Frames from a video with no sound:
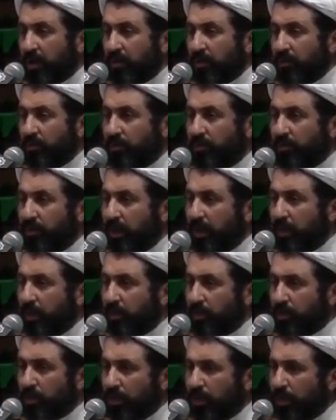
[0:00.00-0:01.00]

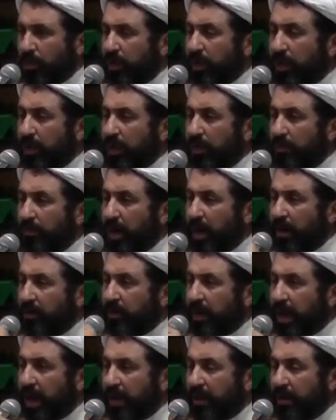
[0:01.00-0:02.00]
we talk
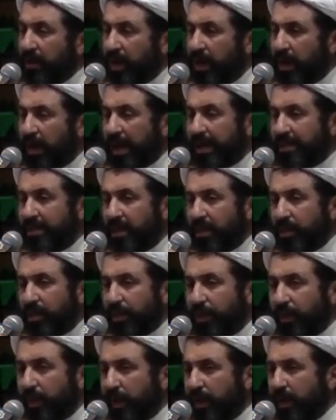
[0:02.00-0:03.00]
about Allah as a
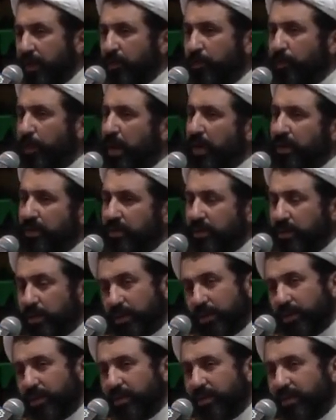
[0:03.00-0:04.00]
third
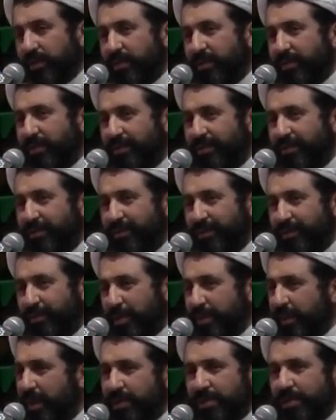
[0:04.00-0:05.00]
party.
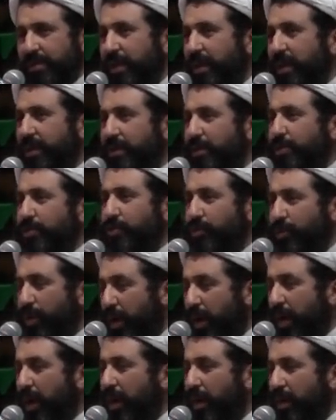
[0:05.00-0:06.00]
But still it is
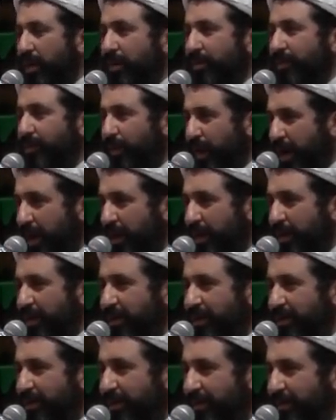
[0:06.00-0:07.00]
dua.
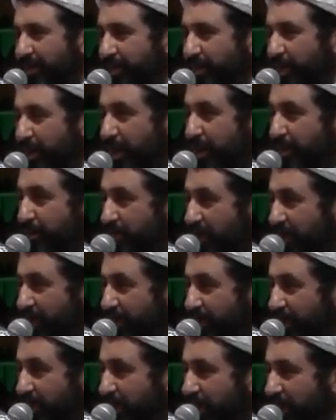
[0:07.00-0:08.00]
Why? Because you are
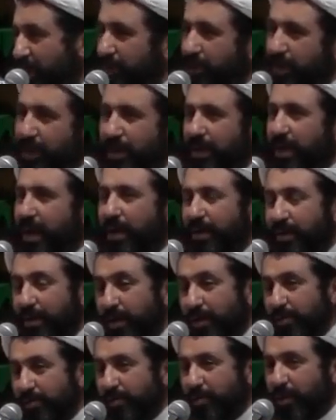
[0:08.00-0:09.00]
remembering
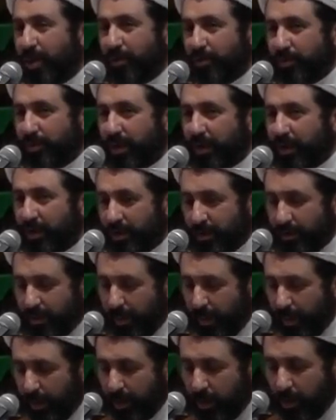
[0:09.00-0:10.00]
Allah subhanahu wa
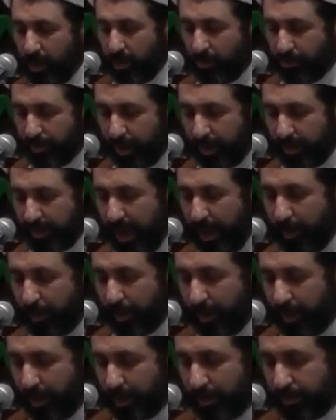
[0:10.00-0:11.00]
ta'ala. For
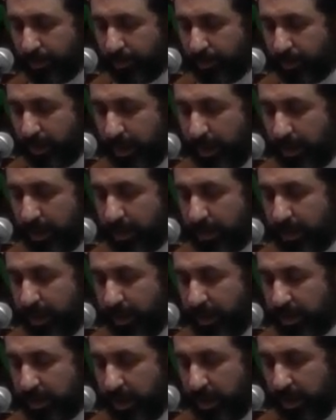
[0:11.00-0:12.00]
example, there
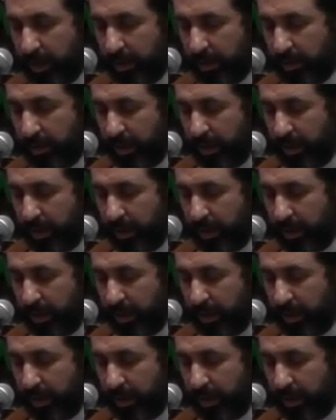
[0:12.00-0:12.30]
is a